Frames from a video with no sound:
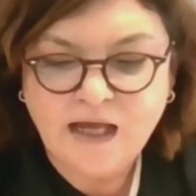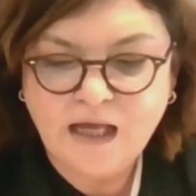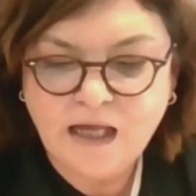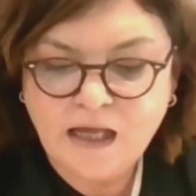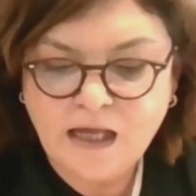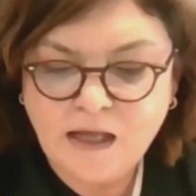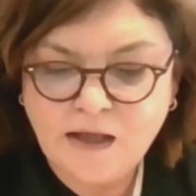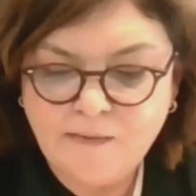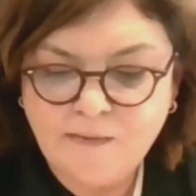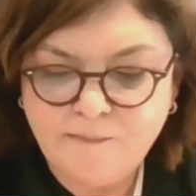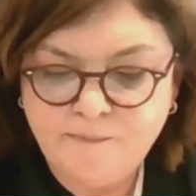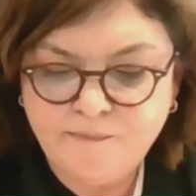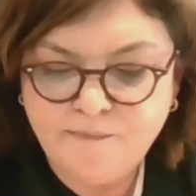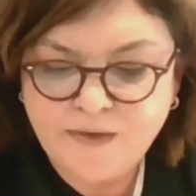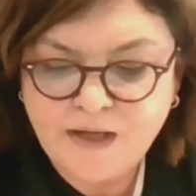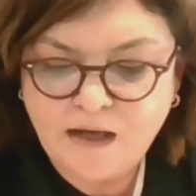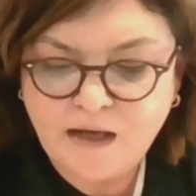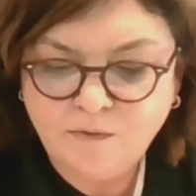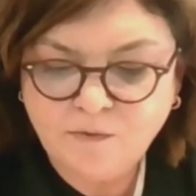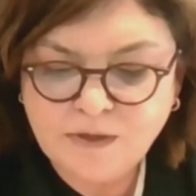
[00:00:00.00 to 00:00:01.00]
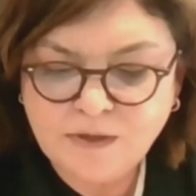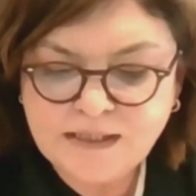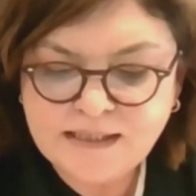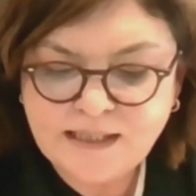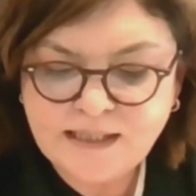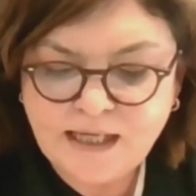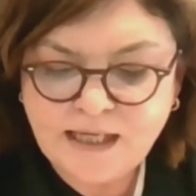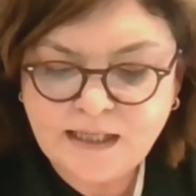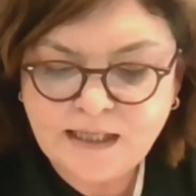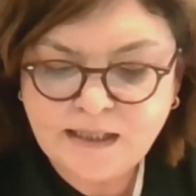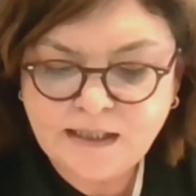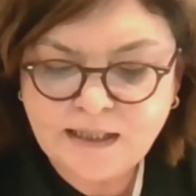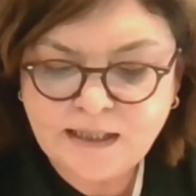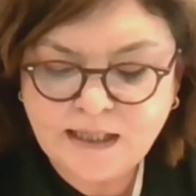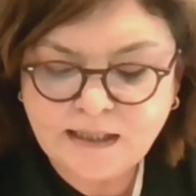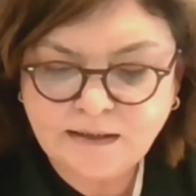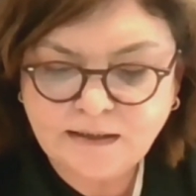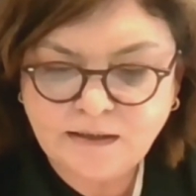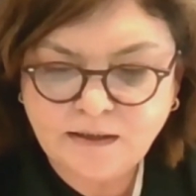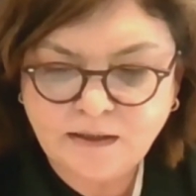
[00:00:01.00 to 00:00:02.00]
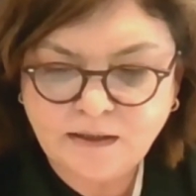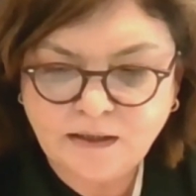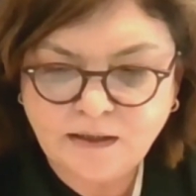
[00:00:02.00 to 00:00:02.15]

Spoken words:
I would say that